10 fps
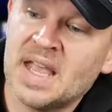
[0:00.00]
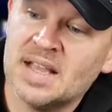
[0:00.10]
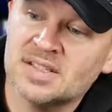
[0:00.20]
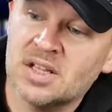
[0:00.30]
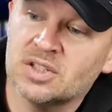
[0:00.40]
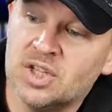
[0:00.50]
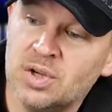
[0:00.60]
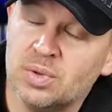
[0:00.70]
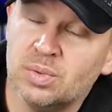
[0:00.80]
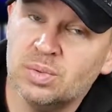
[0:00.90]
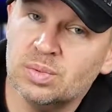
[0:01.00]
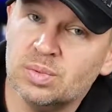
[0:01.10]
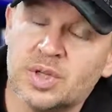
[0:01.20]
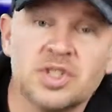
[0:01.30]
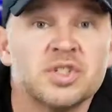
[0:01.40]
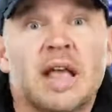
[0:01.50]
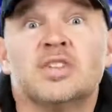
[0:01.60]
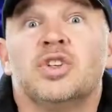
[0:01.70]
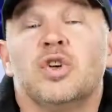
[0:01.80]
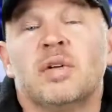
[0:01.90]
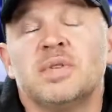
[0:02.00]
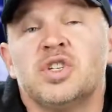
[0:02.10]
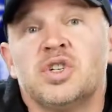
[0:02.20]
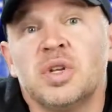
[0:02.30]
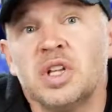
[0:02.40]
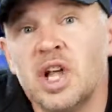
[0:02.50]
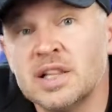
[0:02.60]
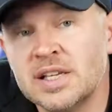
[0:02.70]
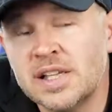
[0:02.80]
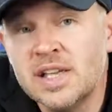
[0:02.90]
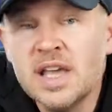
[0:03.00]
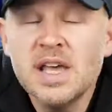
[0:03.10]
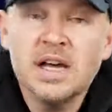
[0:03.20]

SL2, which, as you know, I've been shooting a lot lately,